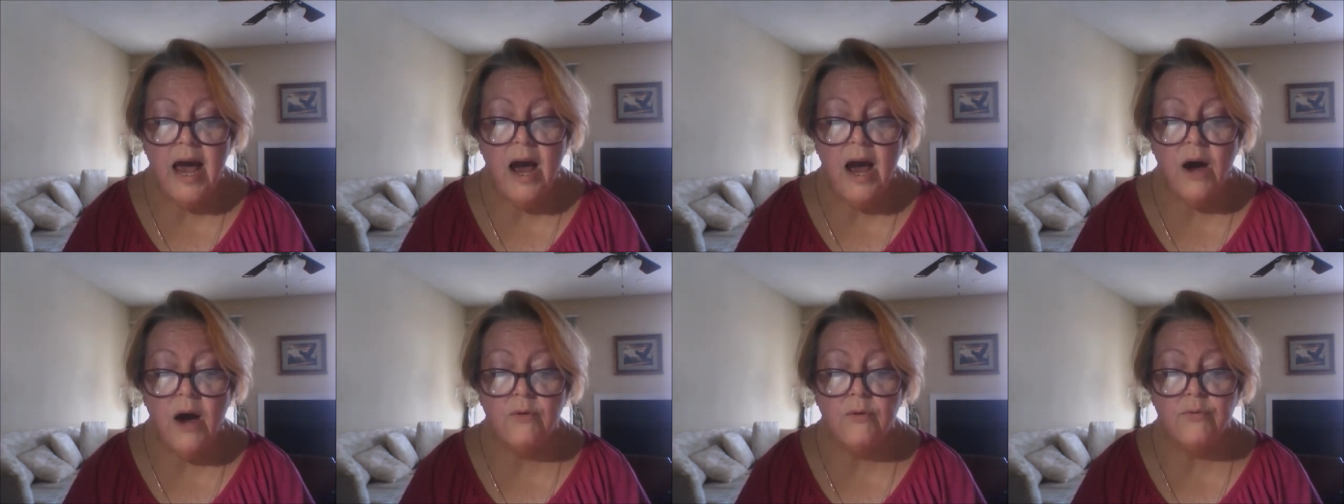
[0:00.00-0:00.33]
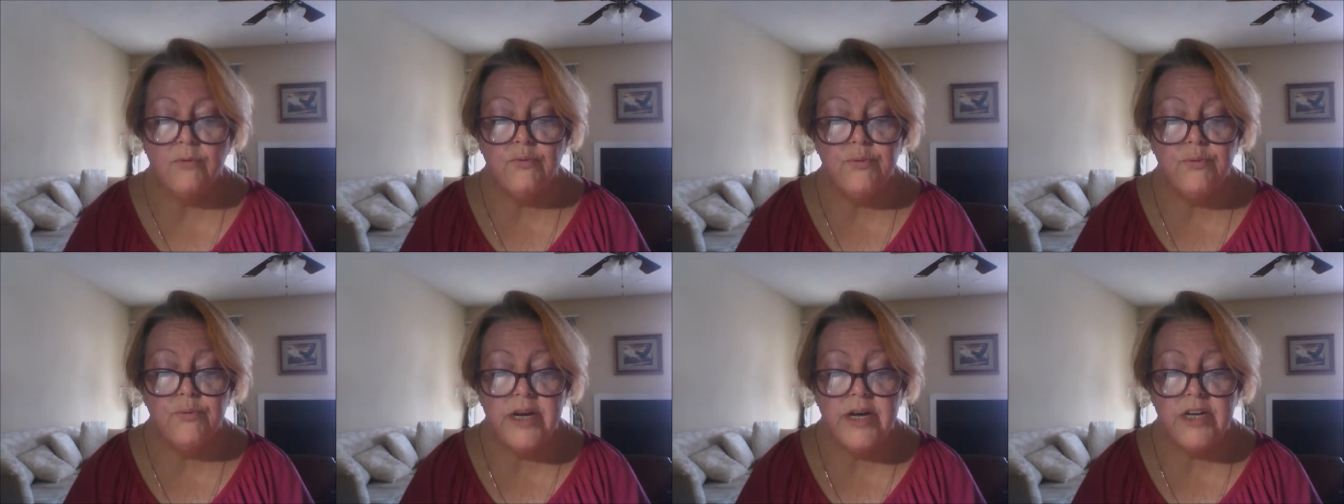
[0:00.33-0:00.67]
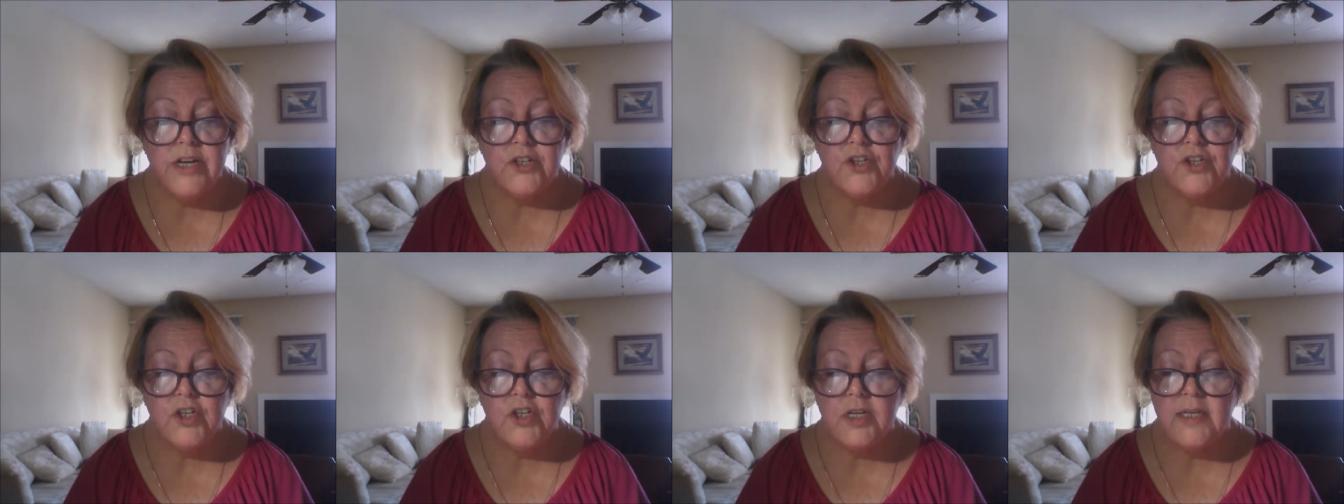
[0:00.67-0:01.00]
How
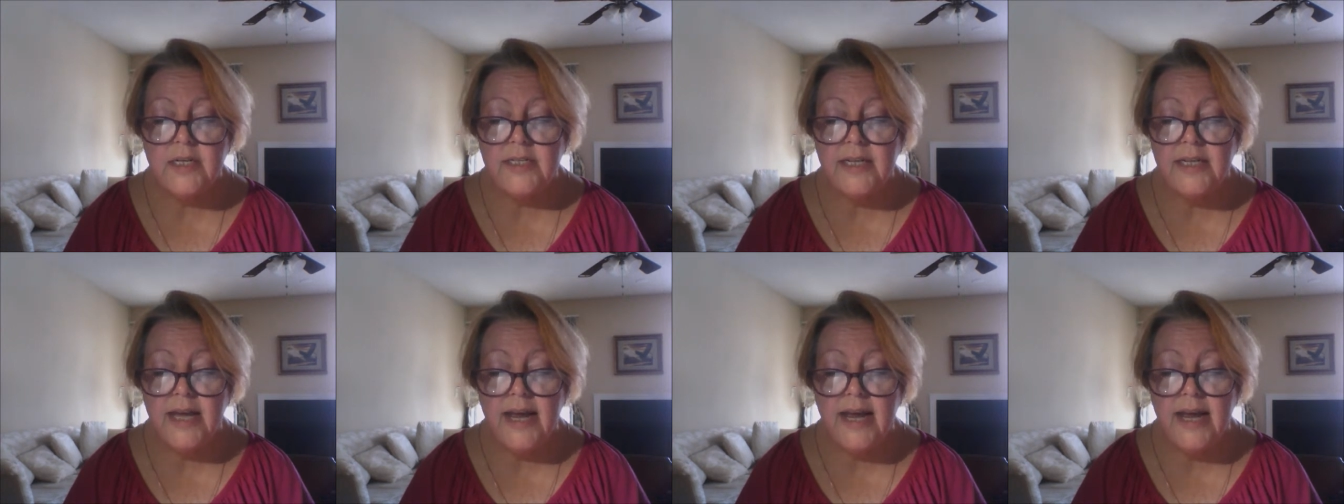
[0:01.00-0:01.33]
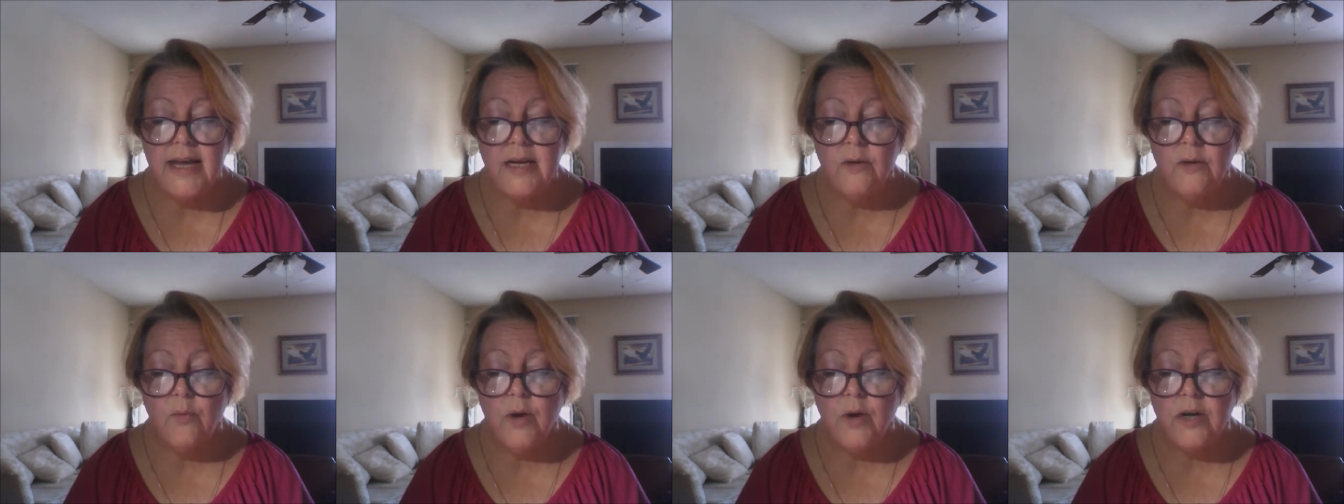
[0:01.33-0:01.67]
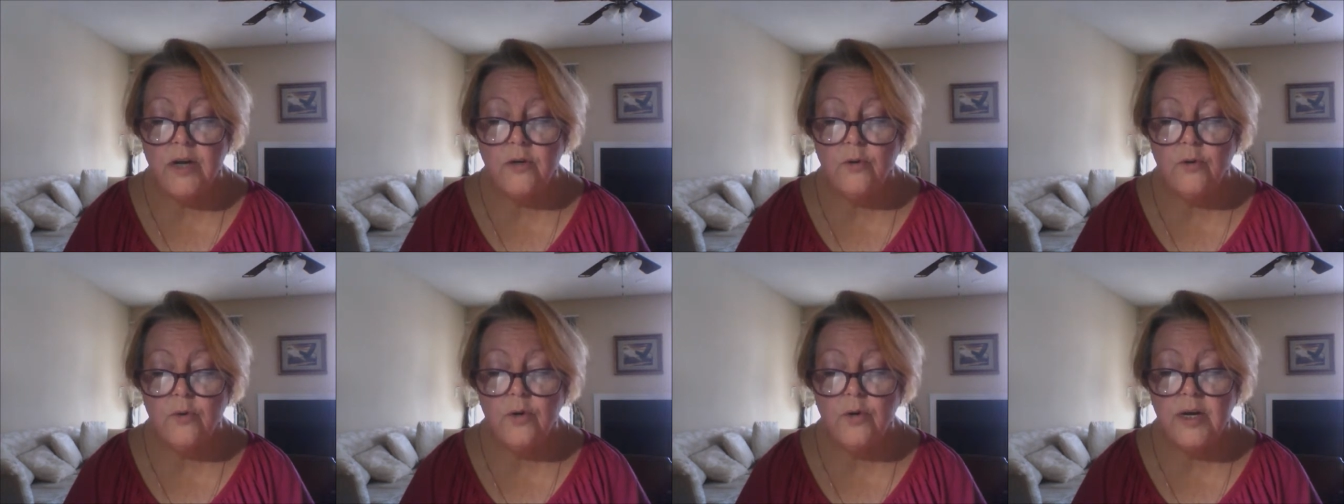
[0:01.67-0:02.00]
rich is
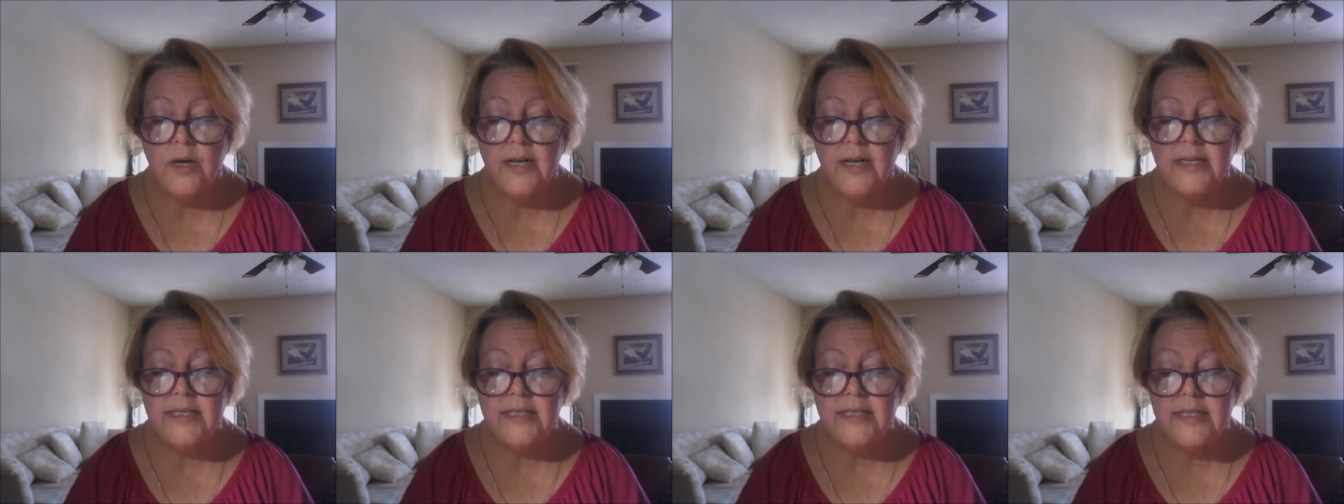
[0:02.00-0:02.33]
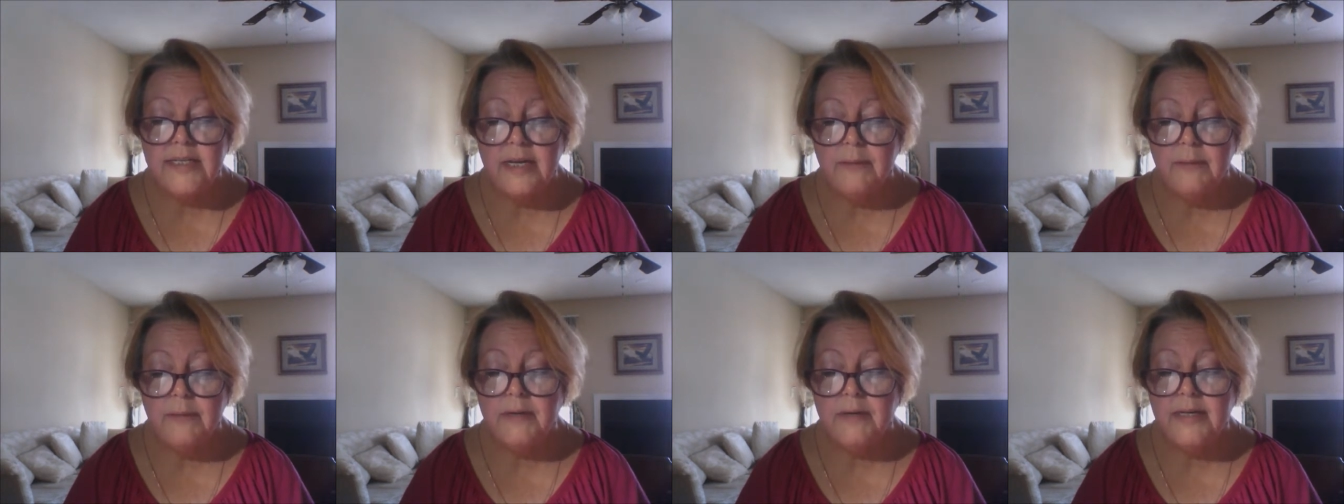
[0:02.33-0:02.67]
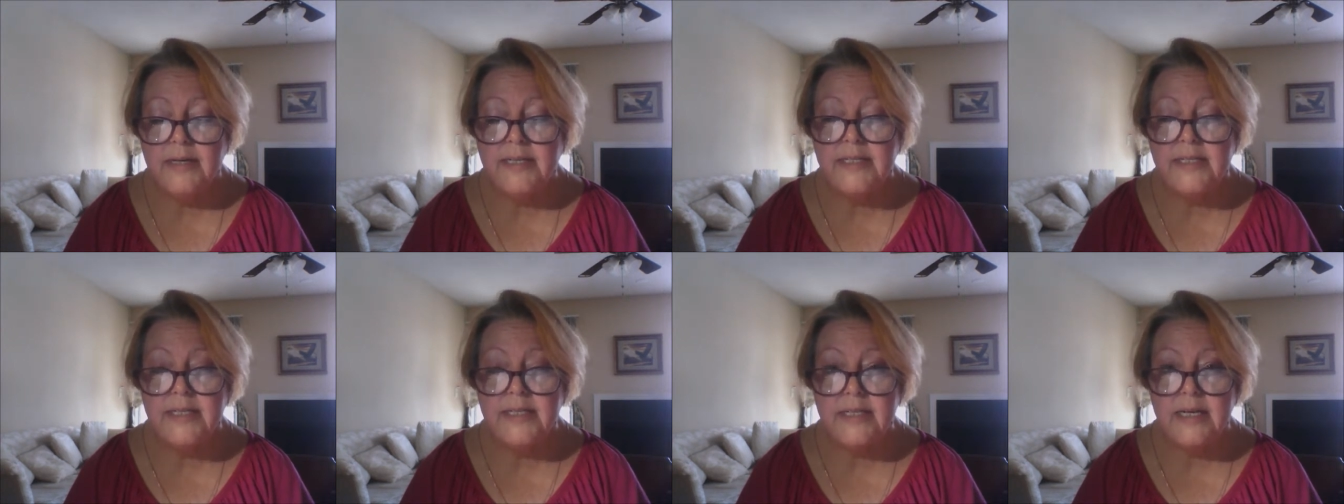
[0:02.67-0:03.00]
anyone who can
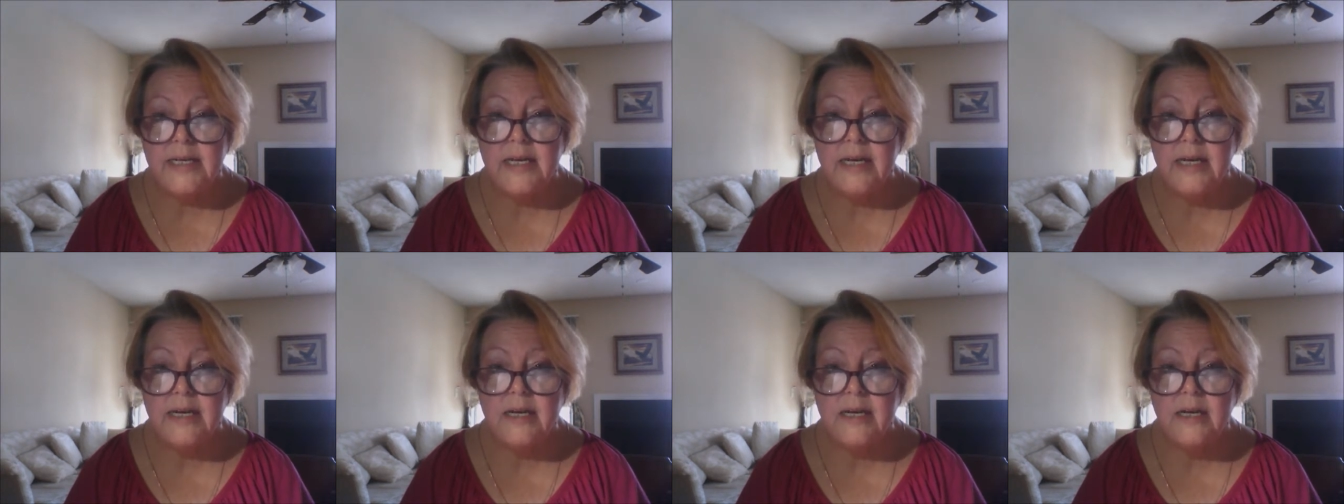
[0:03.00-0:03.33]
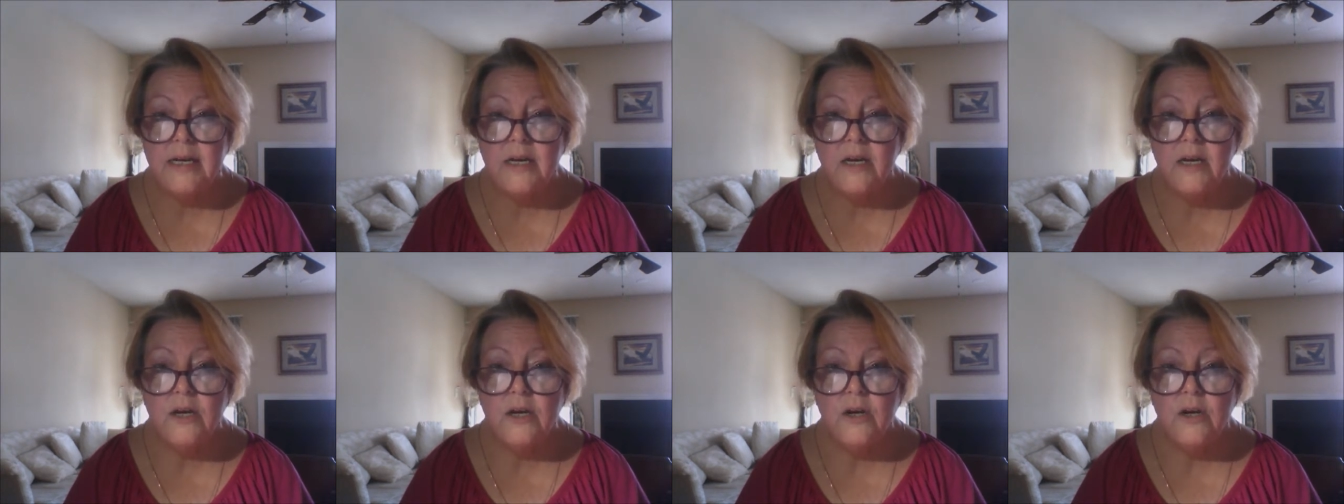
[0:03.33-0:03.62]
simply see